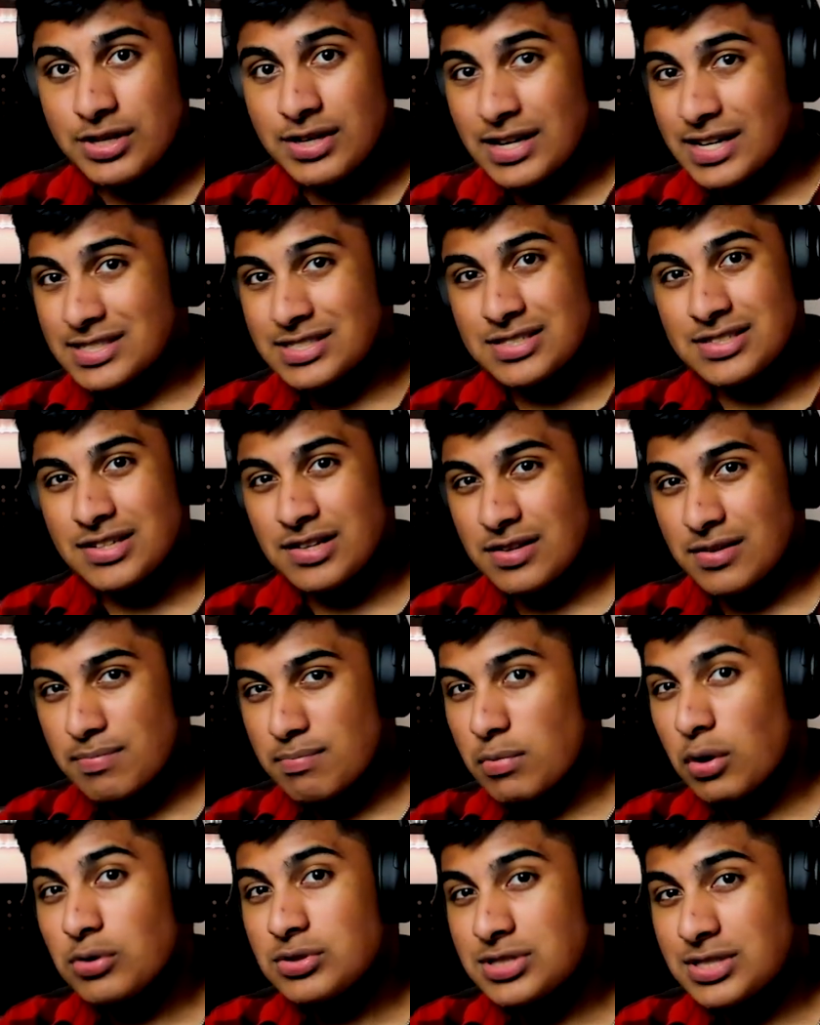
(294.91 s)
It's
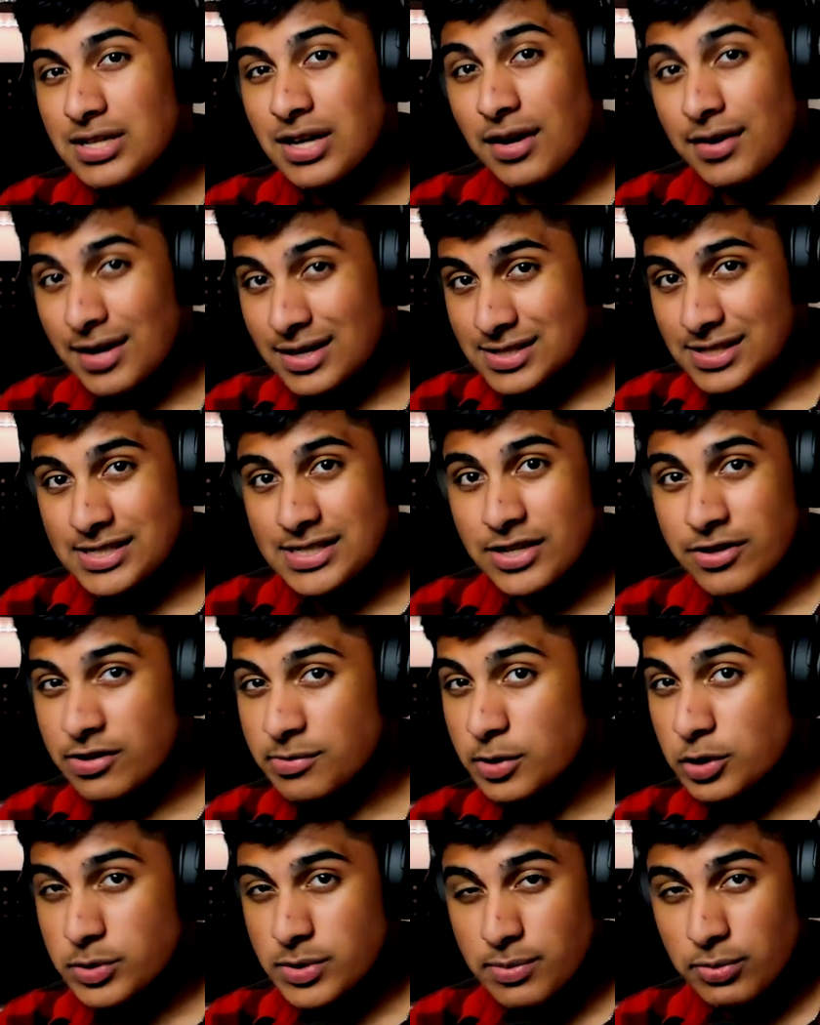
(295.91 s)
mostly unnecessary.
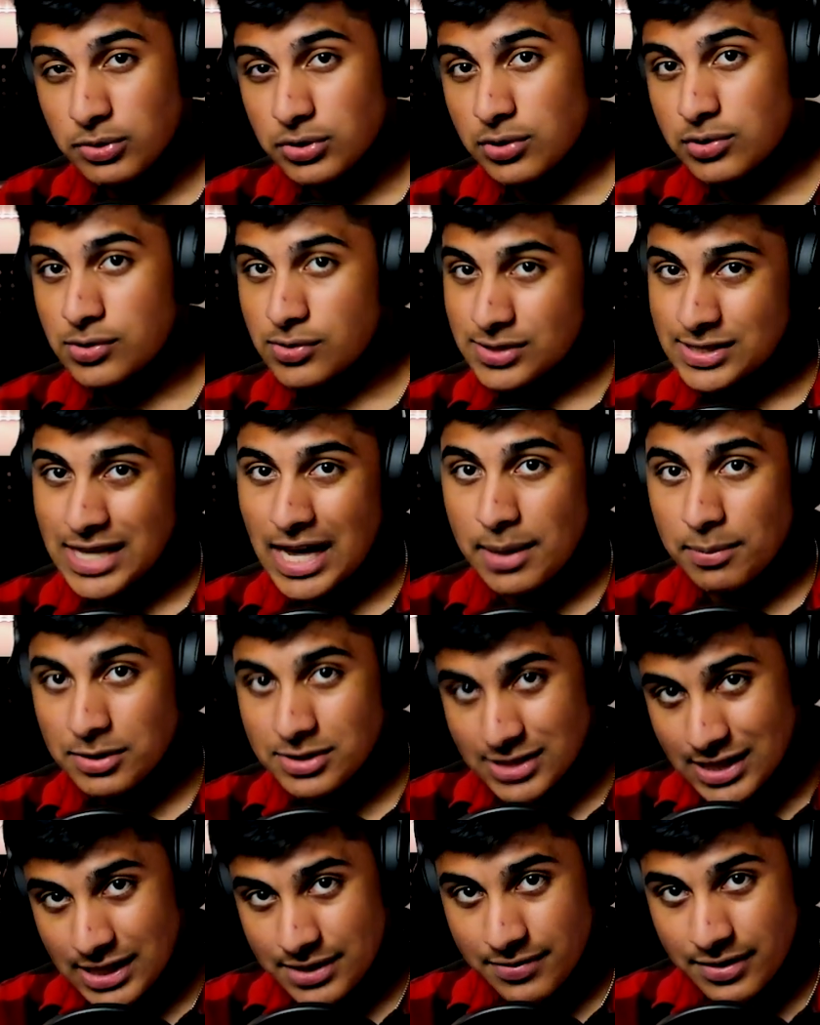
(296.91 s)
Most people don't use tablets
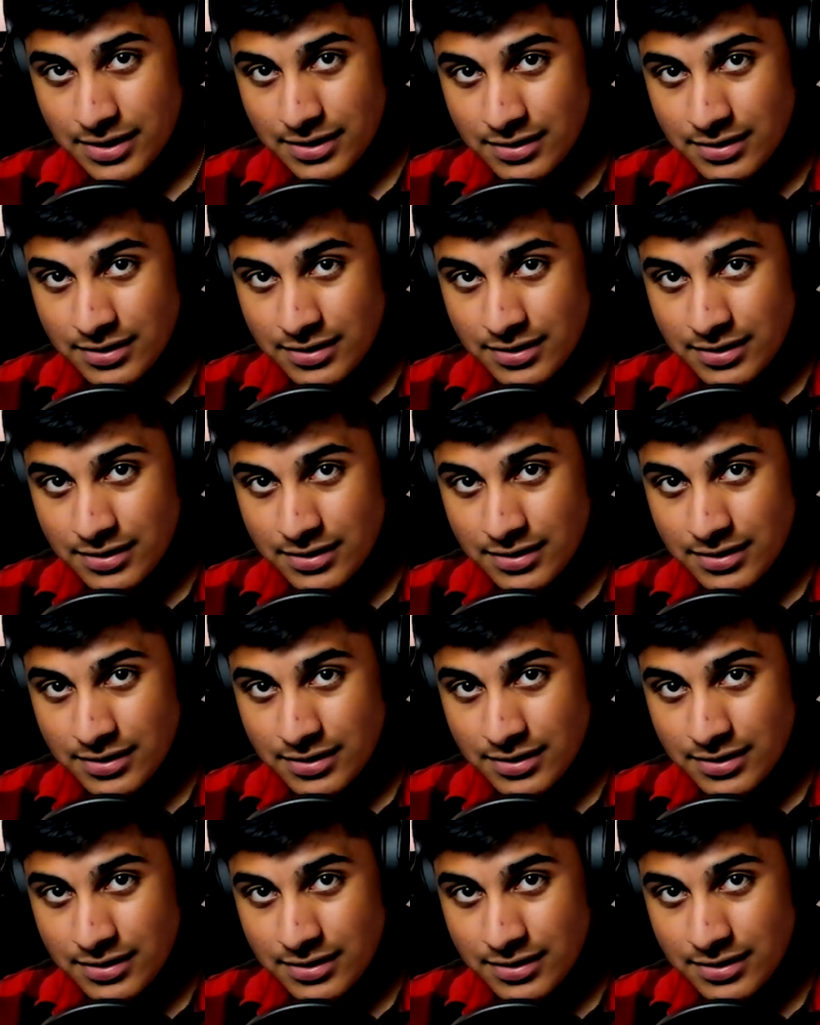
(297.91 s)
anyway.